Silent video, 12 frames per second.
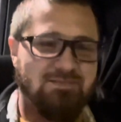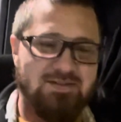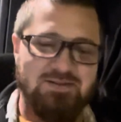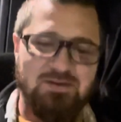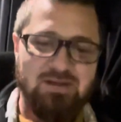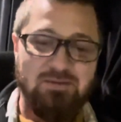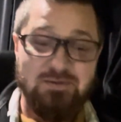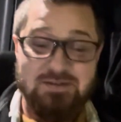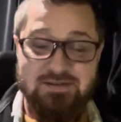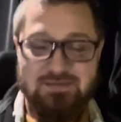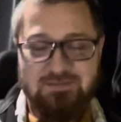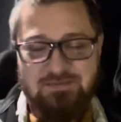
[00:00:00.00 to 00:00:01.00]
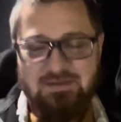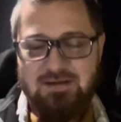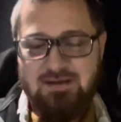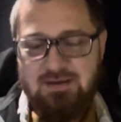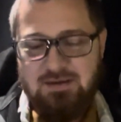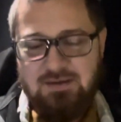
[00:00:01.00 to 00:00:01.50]
So that was
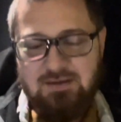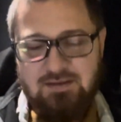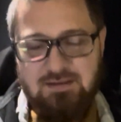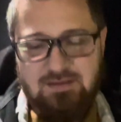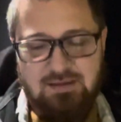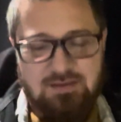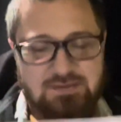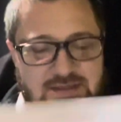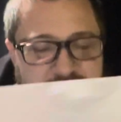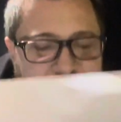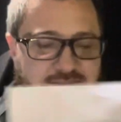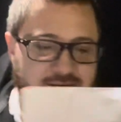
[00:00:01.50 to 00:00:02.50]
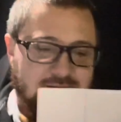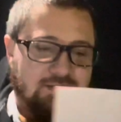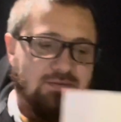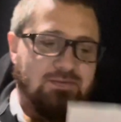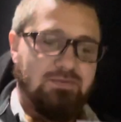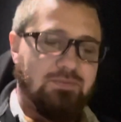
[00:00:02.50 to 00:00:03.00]
as uh,
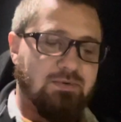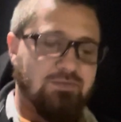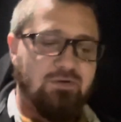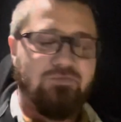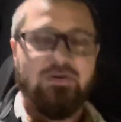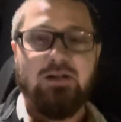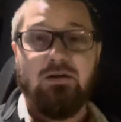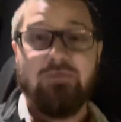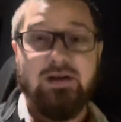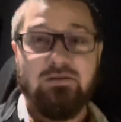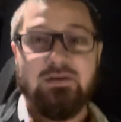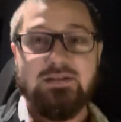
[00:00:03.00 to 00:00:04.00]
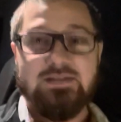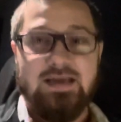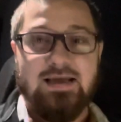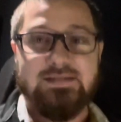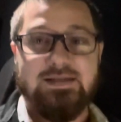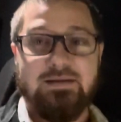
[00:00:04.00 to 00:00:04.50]
one of our fellow veterans
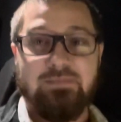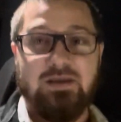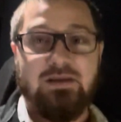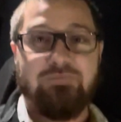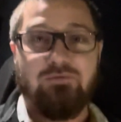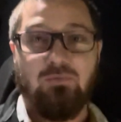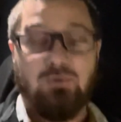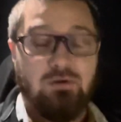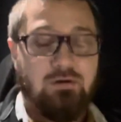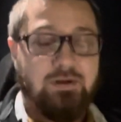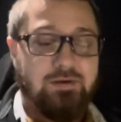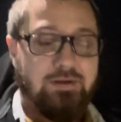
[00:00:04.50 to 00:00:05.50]
asking me for work.